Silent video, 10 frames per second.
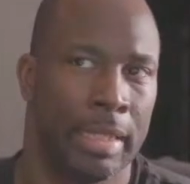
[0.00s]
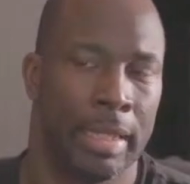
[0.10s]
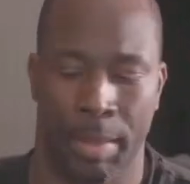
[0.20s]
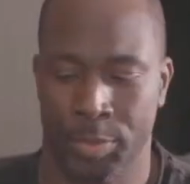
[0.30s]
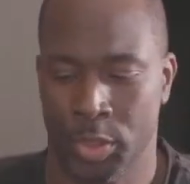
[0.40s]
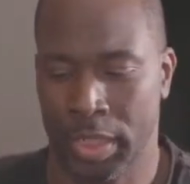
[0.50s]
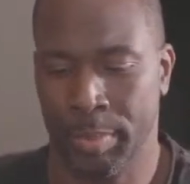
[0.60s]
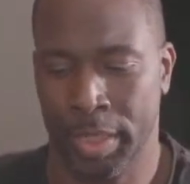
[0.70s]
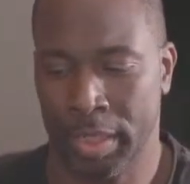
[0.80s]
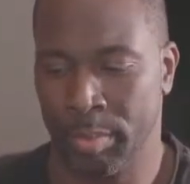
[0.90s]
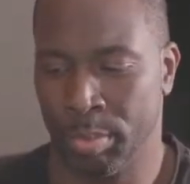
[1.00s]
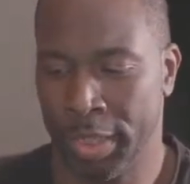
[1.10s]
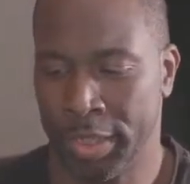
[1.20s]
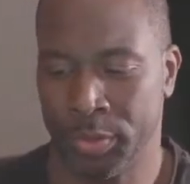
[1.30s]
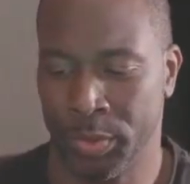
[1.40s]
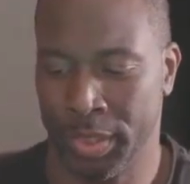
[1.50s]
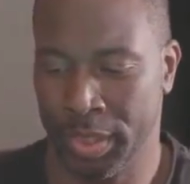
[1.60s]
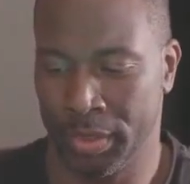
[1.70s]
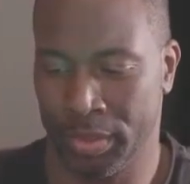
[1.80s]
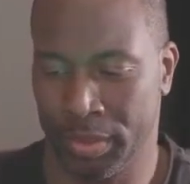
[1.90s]
I'm trying to make it a breakthrough
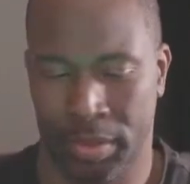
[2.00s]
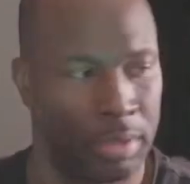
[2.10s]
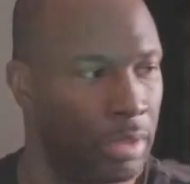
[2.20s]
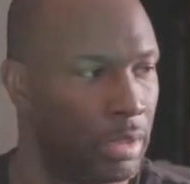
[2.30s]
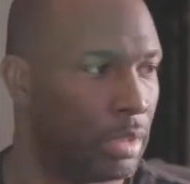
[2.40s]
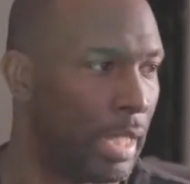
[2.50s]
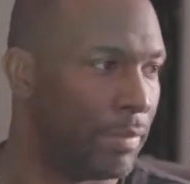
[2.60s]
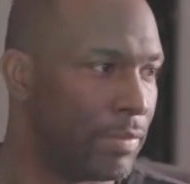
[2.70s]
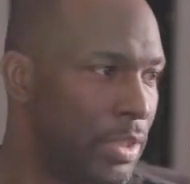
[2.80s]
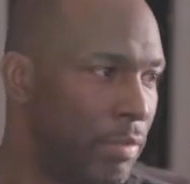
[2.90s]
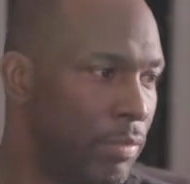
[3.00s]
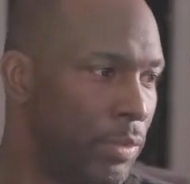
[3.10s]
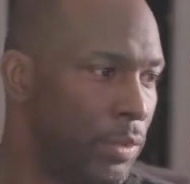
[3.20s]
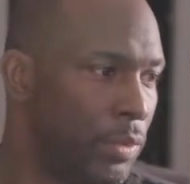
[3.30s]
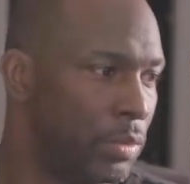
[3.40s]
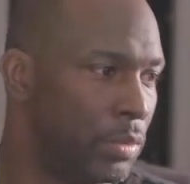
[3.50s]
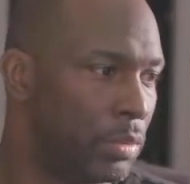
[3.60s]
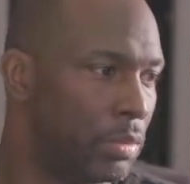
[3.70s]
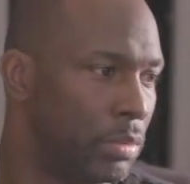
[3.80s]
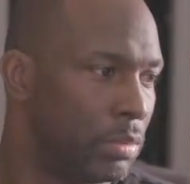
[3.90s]
year. I have several
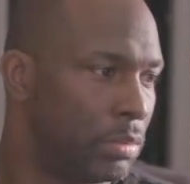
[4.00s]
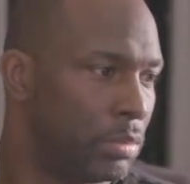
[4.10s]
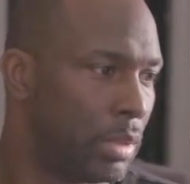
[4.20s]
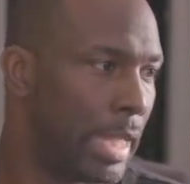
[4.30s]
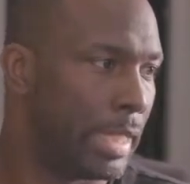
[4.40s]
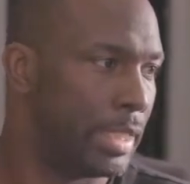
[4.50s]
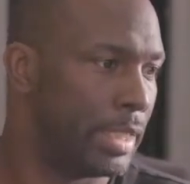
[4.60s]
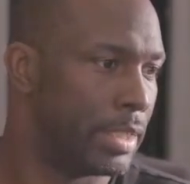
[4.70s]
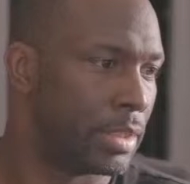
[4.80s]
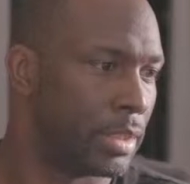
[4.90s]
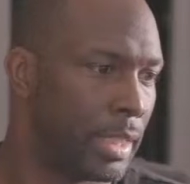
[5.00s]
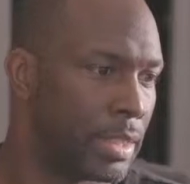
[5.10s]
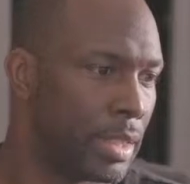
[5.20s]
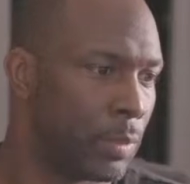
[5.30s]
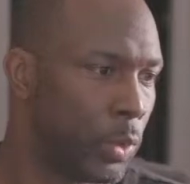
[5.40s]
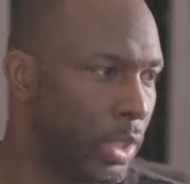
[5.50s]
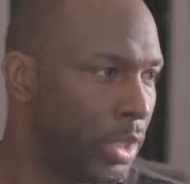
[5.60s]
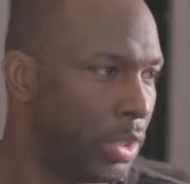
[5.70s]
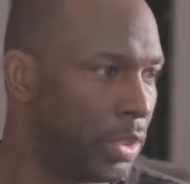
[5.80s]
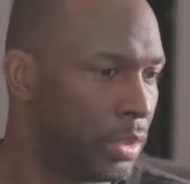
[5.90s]
ideas and things that I'm
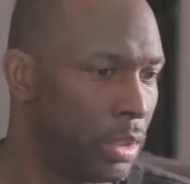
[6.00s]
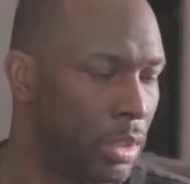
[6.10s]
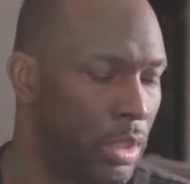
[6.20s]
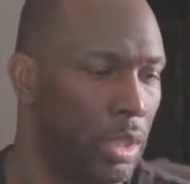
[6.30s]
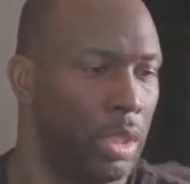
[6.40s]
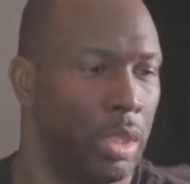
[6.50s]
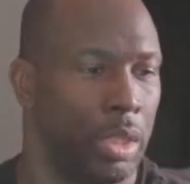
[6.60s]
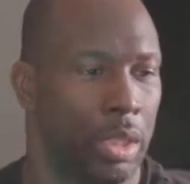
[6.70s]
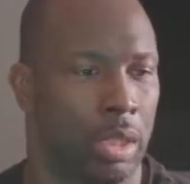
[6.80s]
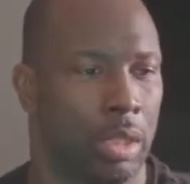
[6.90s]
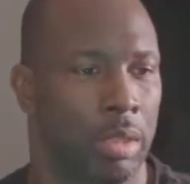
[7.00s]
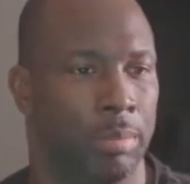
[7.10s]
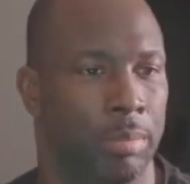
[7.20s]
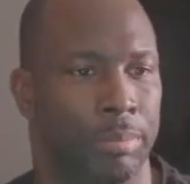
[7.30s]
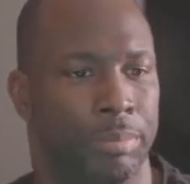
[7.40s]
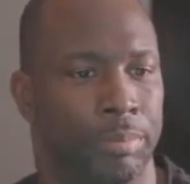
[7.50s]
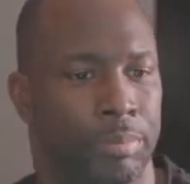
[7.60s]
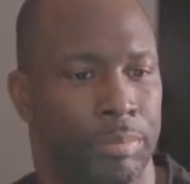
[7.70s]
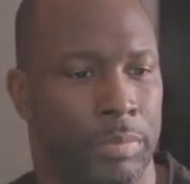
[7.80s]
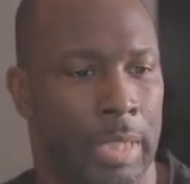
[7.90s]
working on. Um,
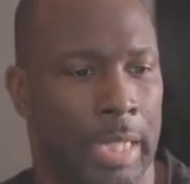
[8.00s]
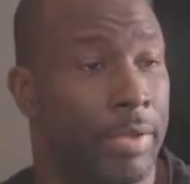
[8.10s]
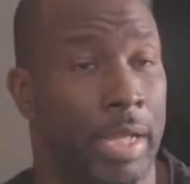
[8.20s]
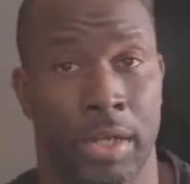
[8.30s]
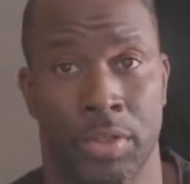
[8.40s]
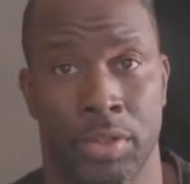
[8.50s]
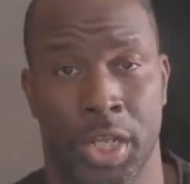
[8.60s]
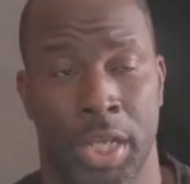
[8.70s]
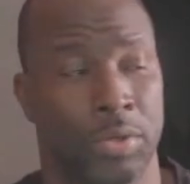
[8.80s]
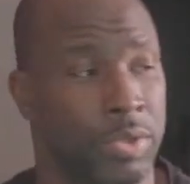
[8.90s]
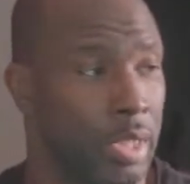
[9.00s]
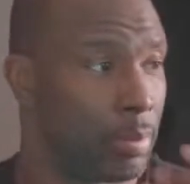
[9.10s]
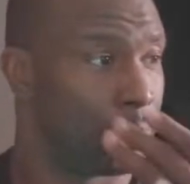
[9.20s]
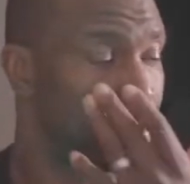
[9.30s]
I even got other channels that I'm